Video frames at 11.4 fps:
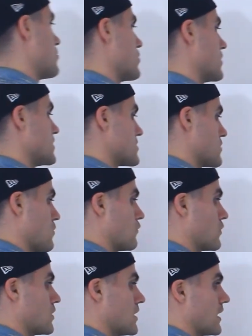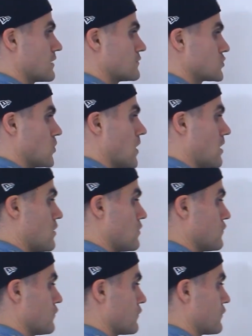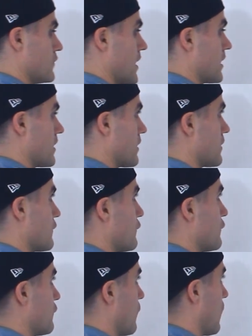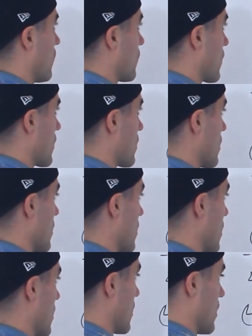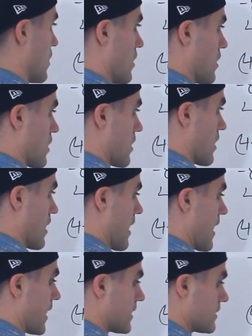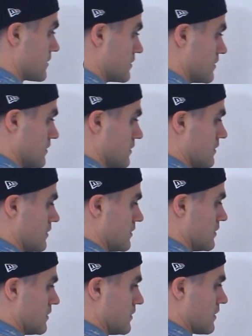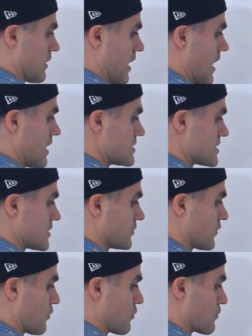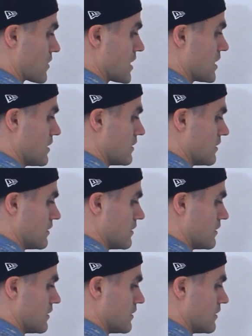Bring this over, negative 12, negative 4a a is equal to 3.